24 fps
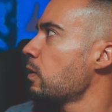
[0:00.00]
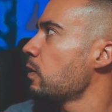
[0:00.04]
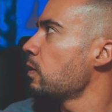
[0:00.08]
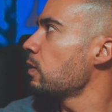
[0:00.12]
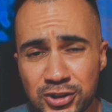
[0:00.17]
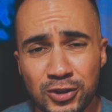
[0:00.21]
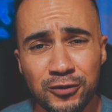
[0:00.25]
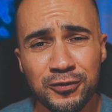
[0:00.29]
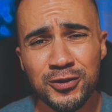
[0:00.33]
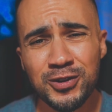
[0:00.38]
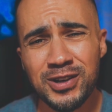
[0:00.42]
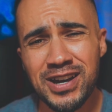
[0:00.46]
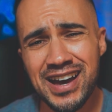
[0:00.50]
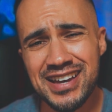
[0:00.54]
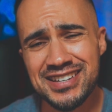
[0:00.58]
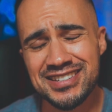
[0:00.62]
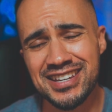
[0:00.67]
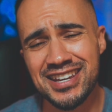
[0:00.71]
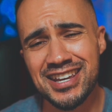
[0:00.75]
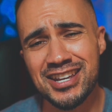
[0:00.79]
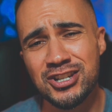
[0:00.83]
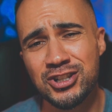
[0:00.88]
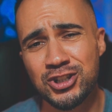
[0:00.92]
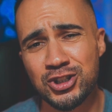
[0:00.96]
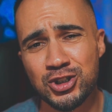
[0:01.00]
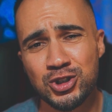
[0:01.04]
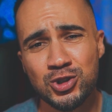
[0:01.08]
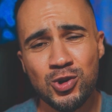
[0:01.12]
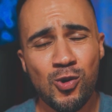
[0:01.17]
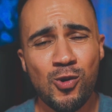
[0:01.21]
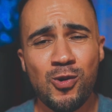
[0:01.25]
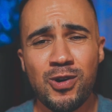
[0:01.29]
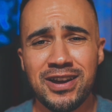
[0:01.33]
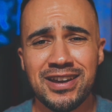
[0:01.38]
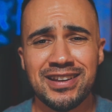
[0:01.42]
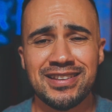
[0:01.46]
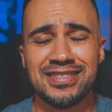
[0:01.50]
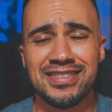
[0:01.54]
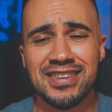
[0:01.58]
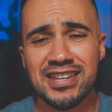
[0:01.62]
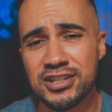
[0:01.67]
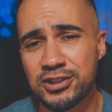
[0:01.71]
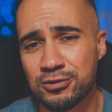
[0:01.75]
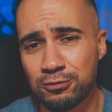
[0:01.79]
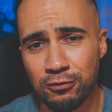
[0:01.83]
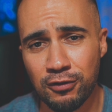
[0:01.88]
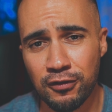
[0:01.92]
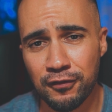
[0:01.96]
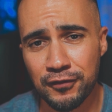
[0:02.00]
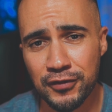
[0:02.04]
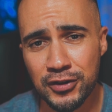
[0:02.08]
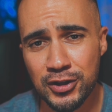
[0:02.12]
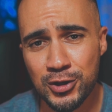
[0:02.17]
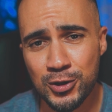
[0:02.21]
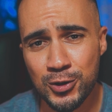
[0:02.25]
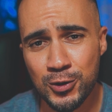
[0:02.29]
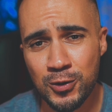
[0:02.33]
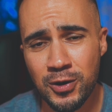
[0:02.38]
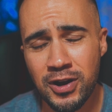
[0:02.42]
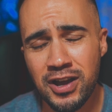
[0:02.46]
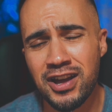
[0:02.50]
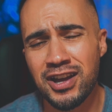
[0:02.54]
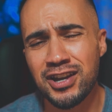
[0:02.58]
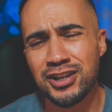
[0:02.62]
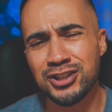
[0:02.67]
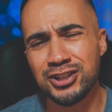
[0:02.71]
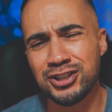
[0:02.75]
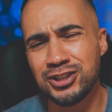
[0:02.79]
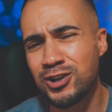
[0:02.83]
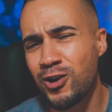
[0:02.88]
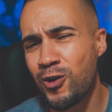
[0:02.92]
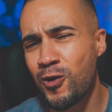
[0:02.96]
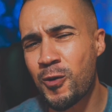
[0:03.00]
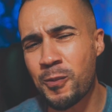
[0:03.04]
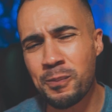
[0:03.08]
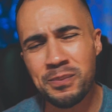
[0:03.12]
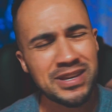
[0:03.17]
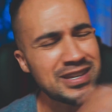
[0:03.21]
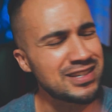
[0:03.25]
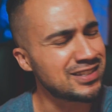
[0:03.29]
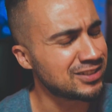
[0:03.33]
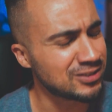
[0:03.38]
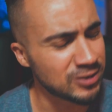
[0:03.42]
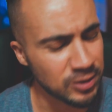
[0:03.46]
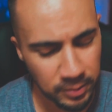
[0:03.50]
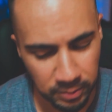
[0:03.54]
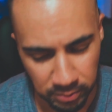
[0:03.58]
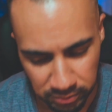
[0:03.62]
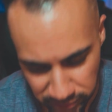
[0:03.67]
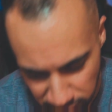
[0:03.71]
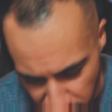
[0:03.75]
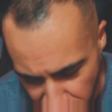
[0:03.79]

So if you guys enjoyed this review, show me some